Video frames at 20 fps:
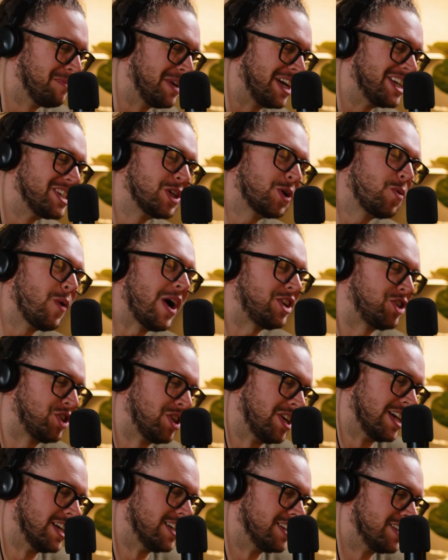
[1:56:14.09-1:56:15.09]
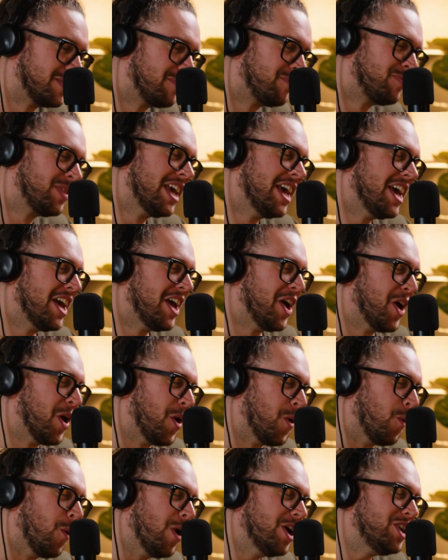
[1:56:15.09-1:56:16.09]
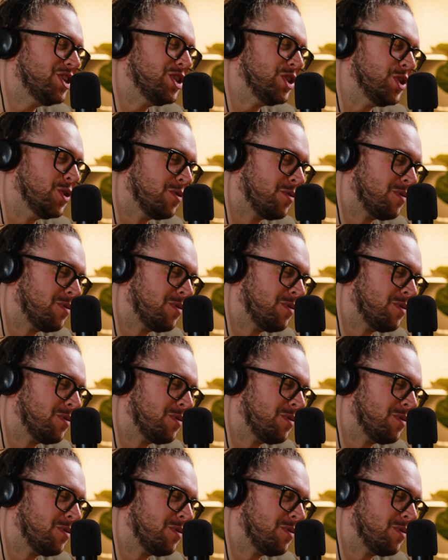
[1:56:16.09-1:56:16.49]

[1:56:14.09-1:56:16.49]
Because the question is what do you